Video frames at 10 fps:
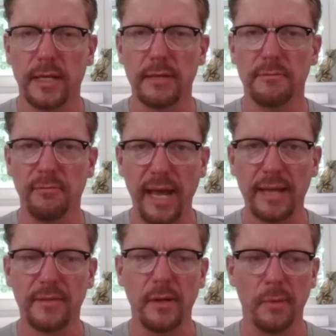In
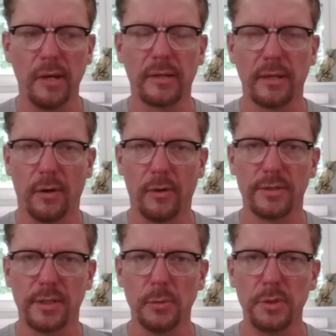fact, the American Heart
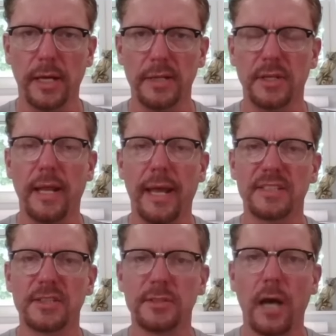Association has
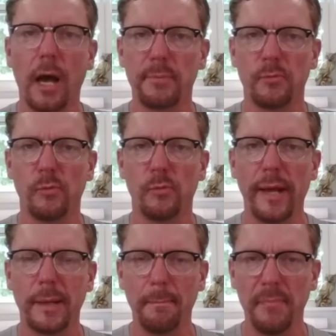stopped
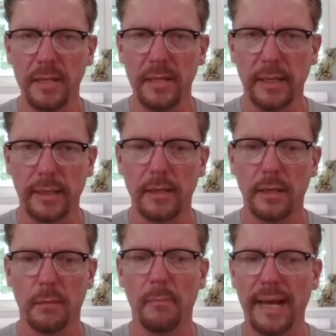recommending a
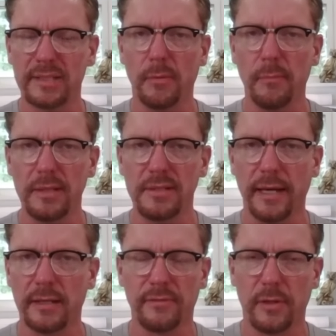maximum intake
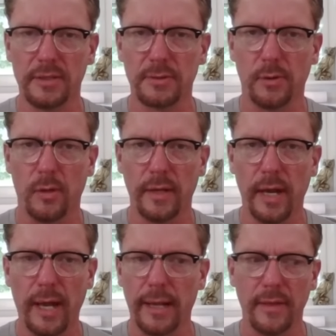of cholesterol in the
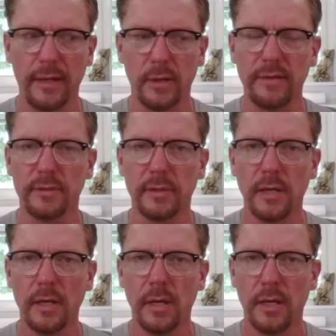diet. They don't even
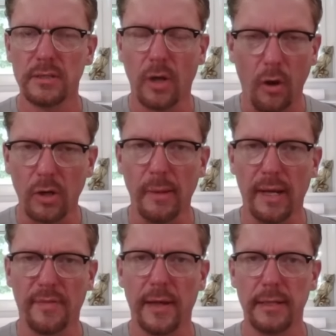talk
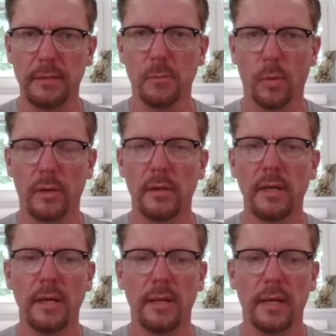about that anymore.
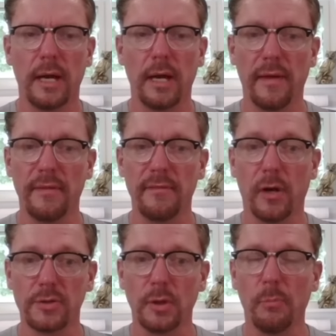Uh, they've
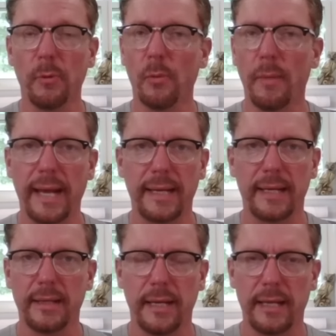also pulled back
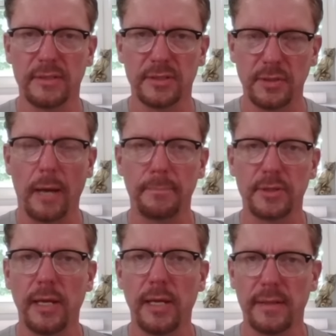and, and stopped
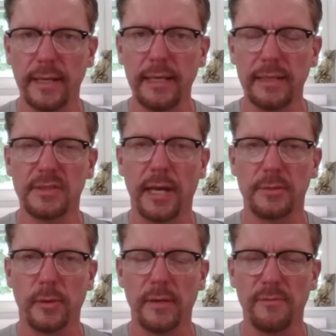saying that eating
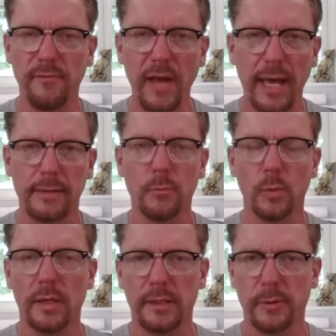saturated fat
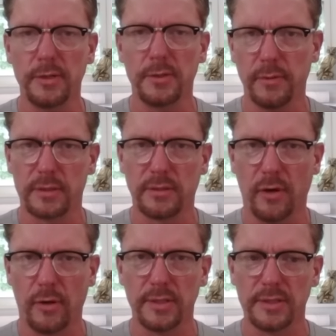will increase your risk of
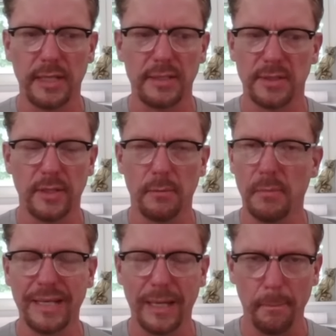heart disease. The
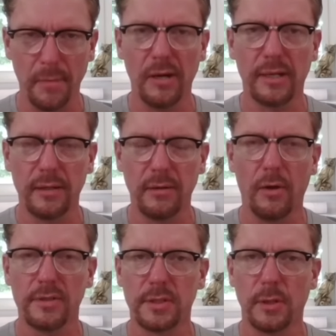American
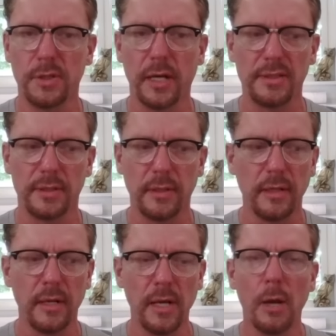Heart Association
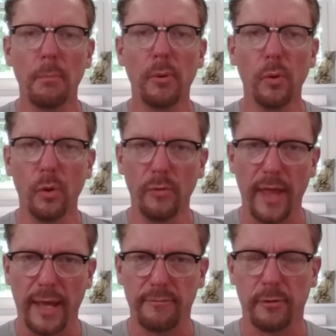pulled
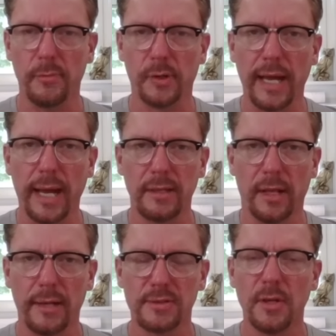that from their
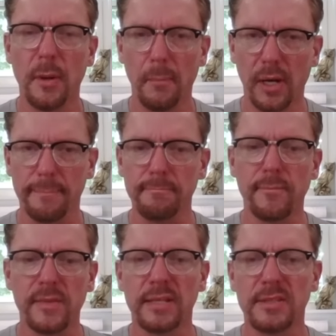guidelines. But
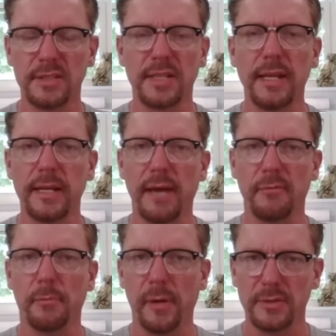since they didn't have a
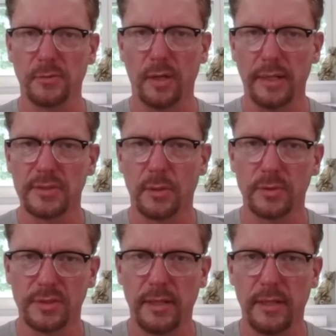press release on
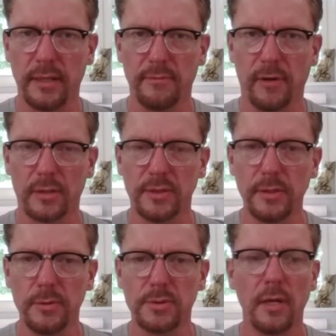CNN and Fox
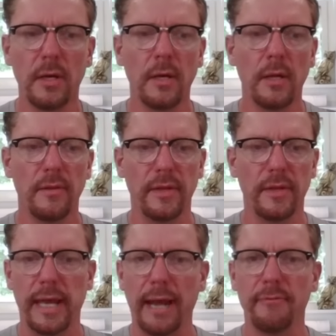News,
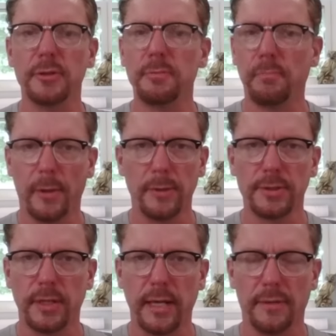the average
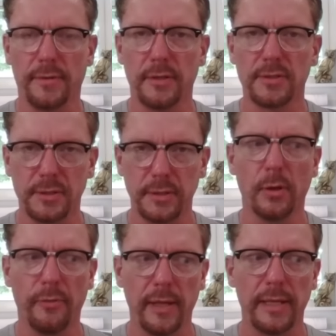person out there
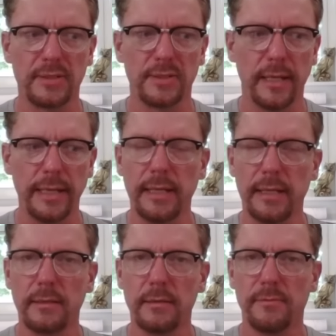still thinks that
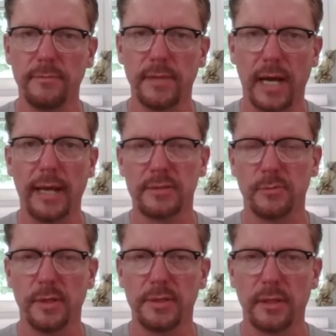eating diets
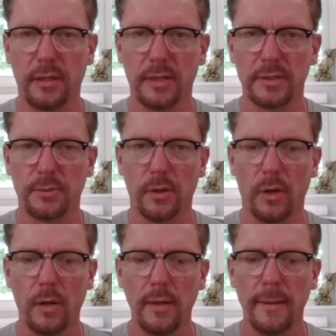rich in
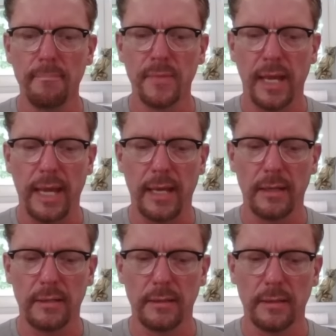cholesterol
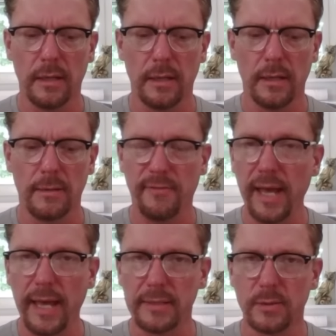and uh,
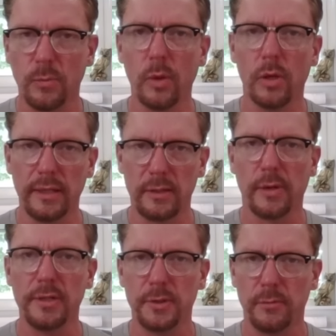fats will
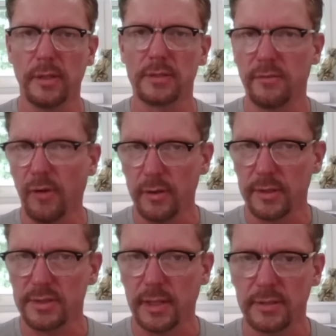increase your risk of heart
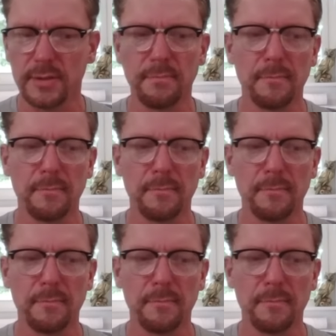disease.